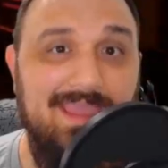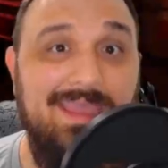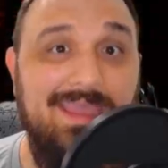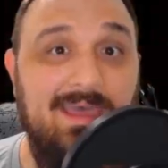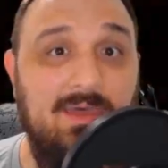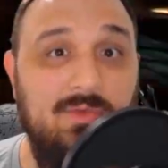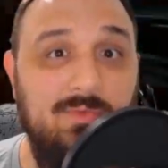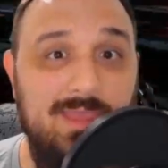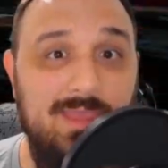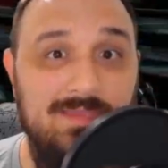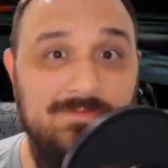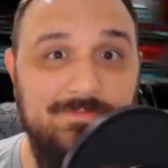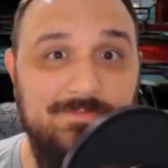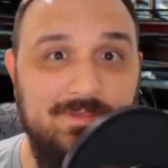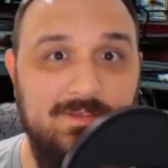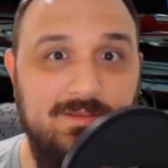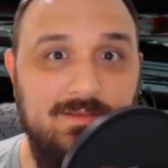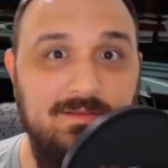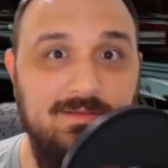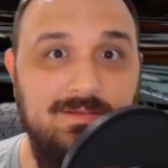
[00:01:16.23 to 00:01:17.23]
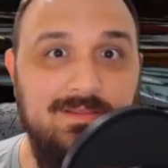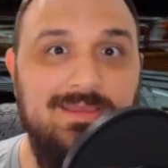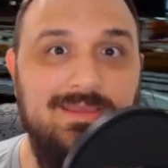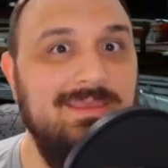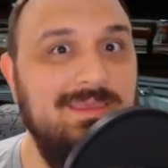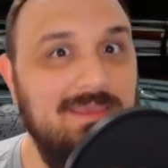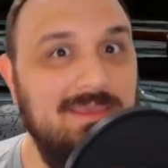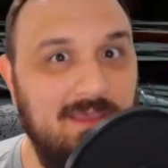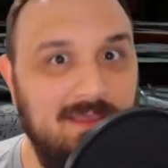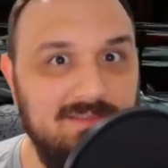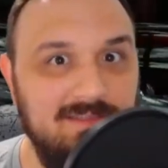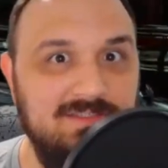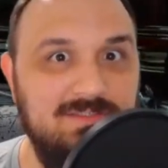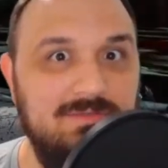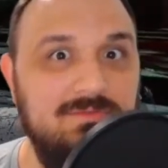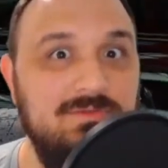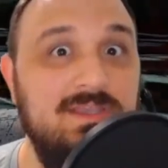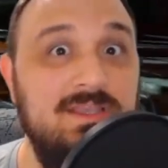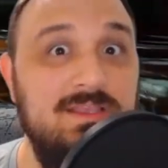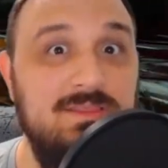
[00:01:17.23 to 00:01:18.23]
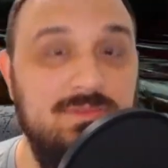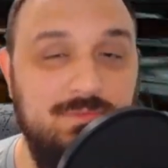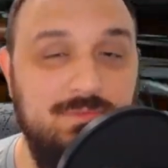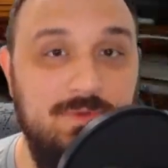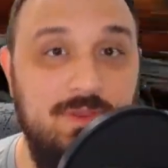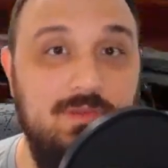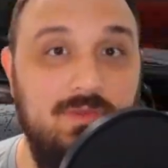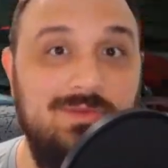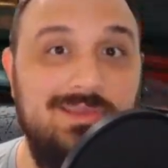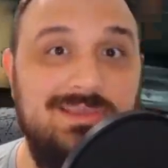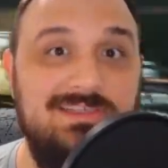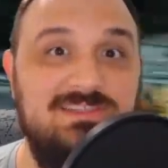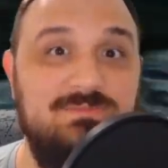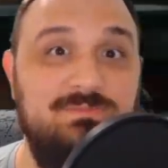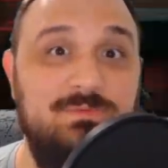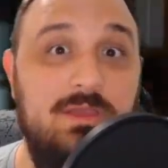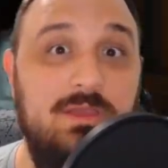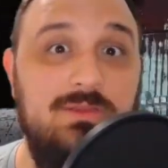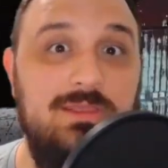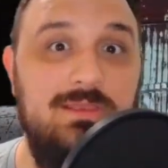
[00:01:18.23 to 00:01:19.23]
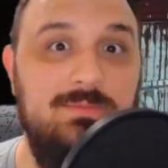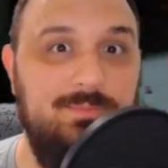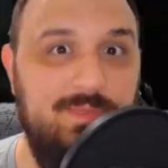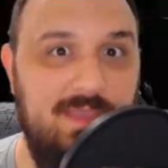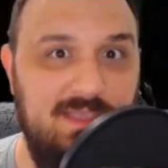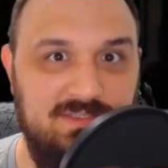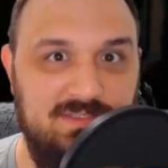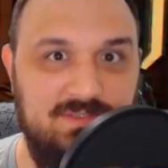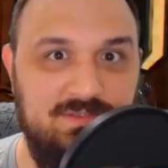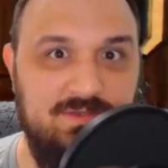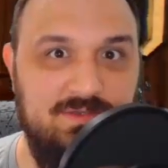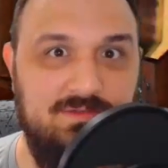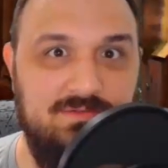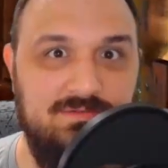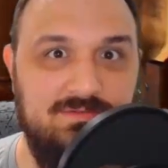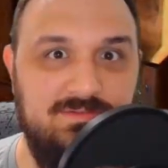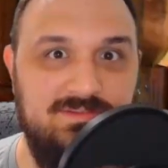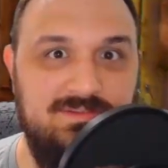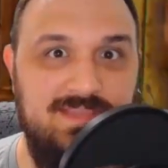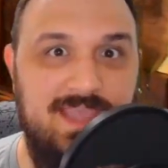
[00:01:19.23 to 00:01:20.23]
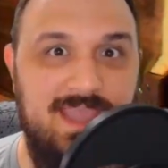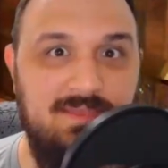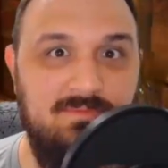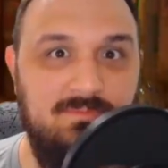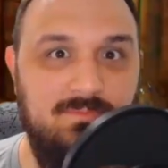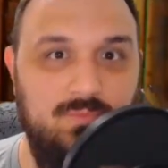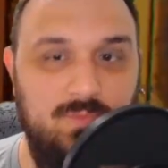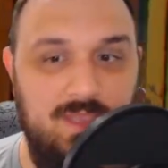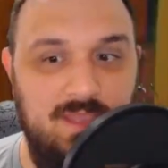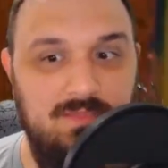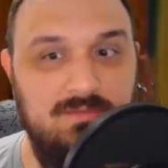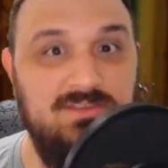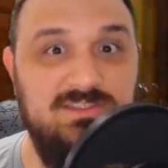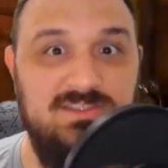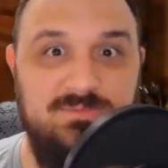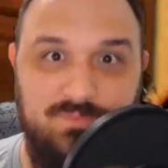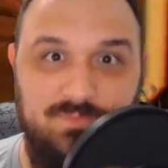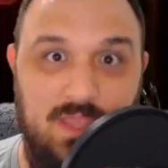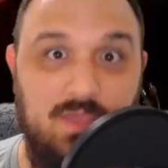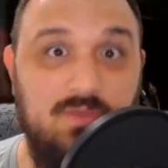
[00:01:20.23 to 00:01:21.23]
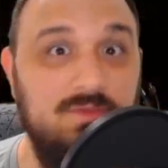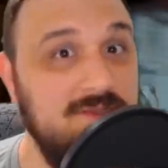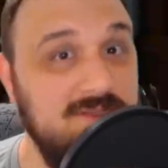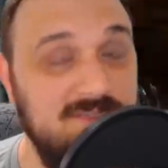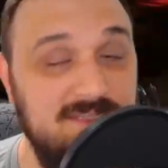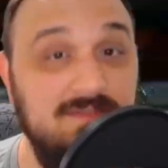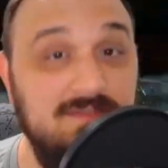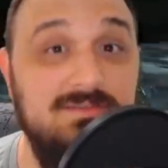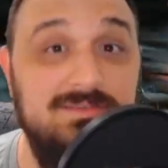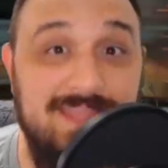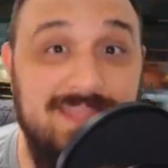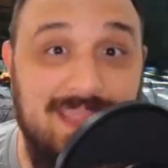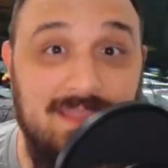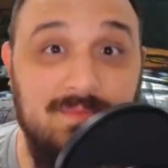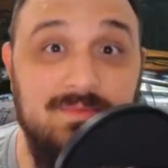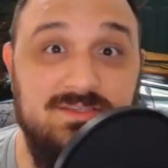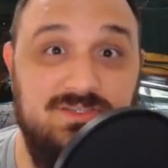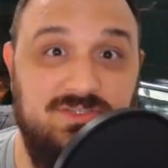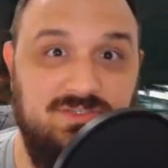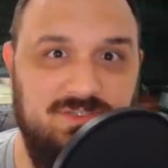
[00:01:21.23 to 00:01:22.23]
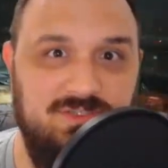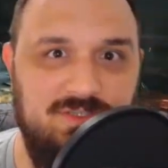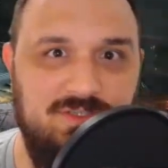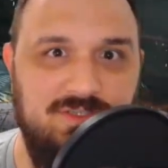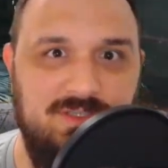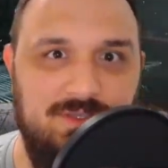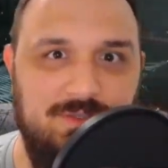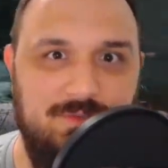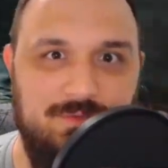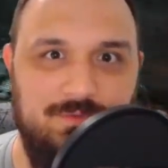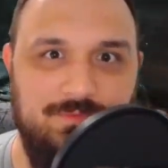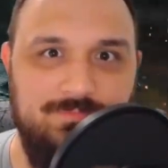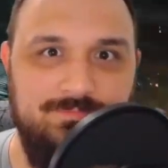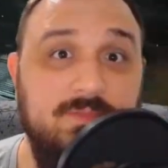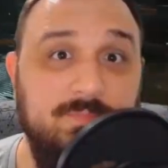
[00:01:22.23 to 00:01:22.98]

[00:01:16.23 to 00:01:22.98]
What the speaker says: However, he also can throw exploding pustules that, well, explode and deal damage to you.